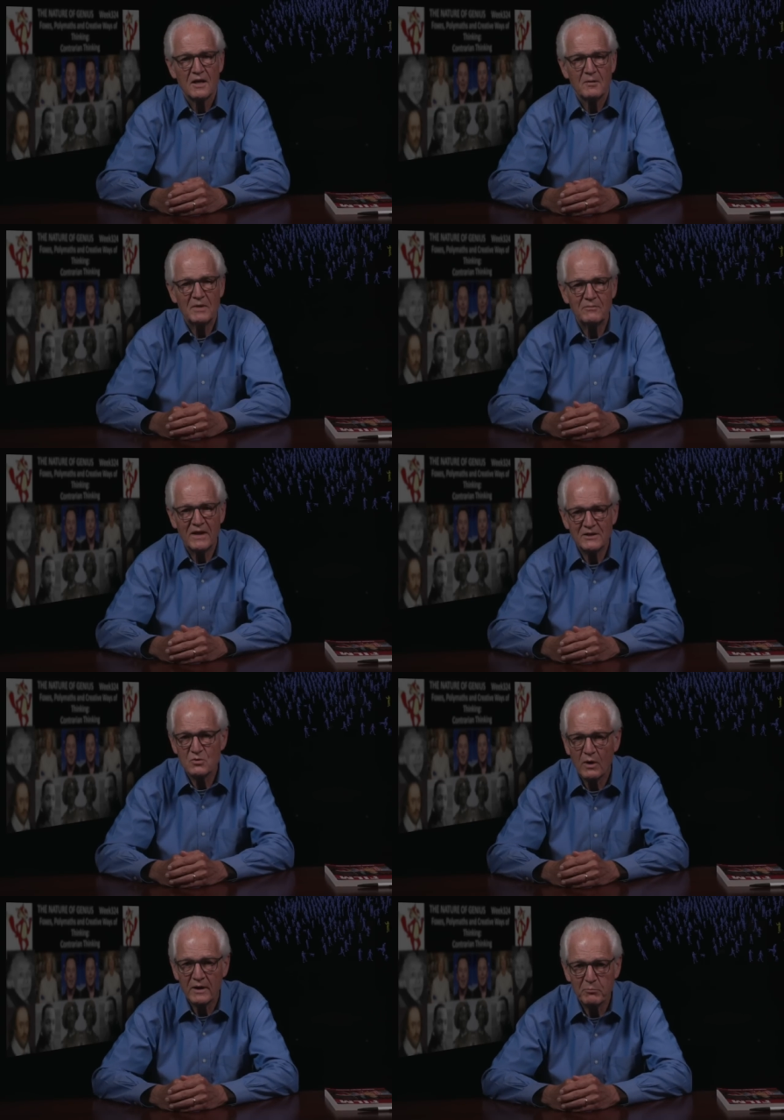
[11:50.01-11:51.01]
Maybe that's
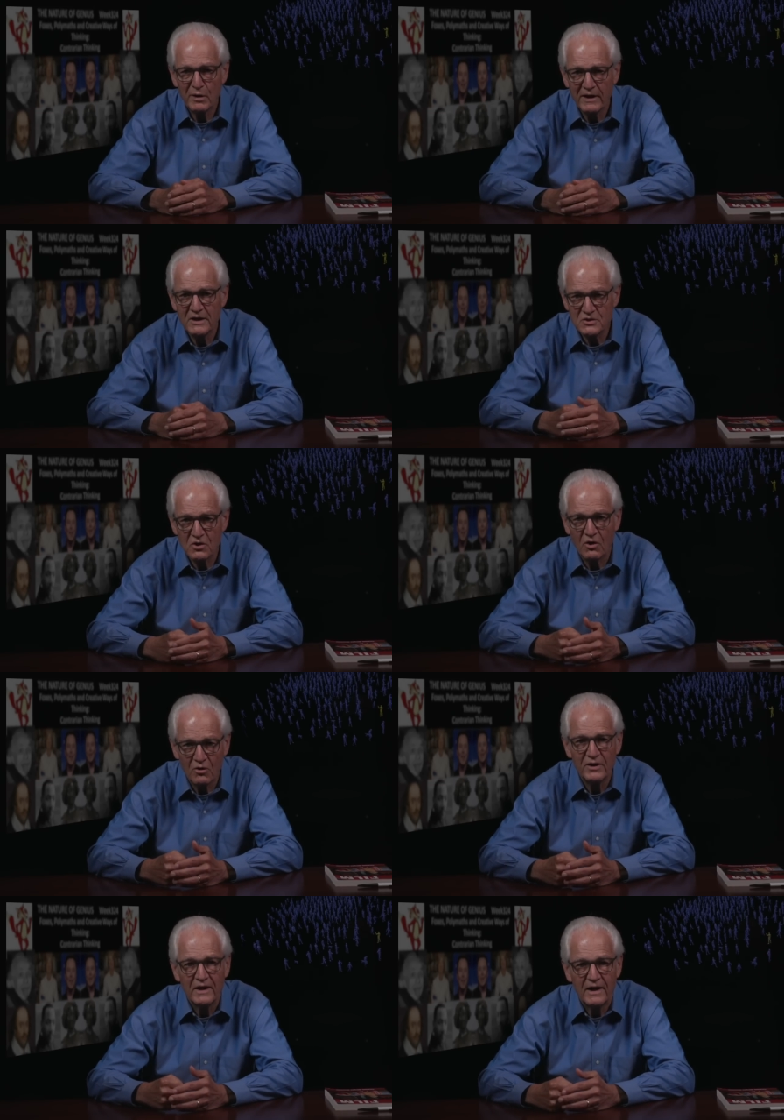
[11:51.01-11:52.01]
why a play is
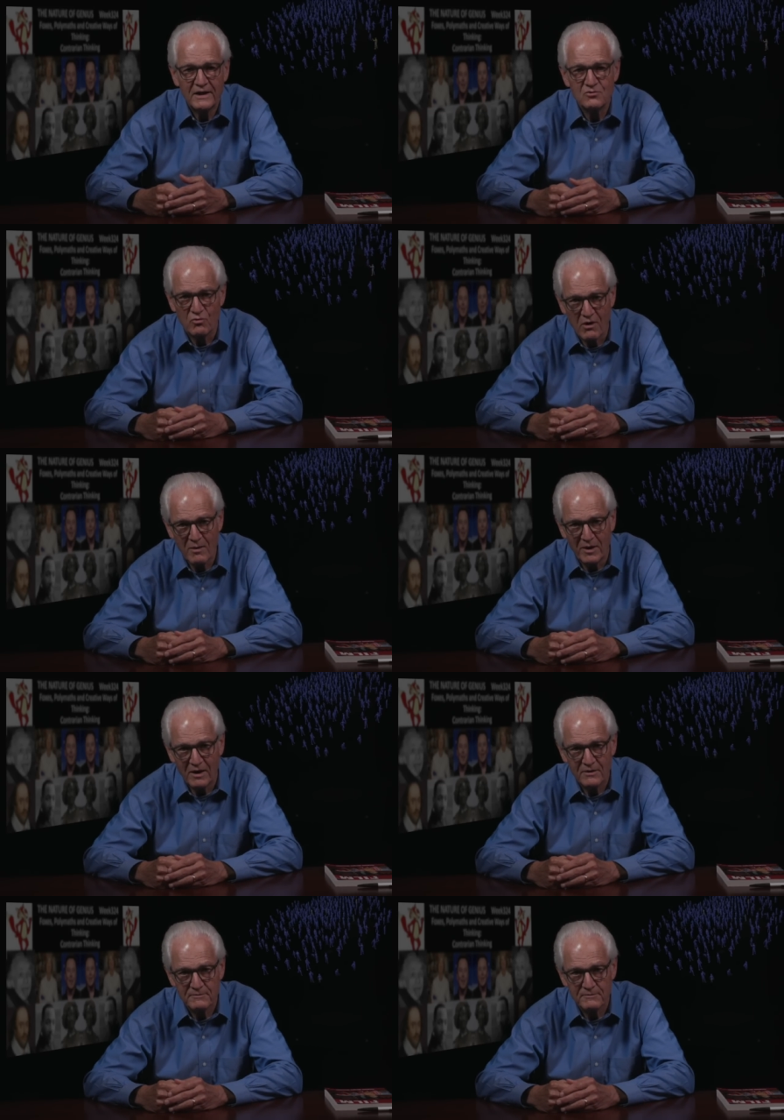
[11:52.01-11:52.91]
called a drama.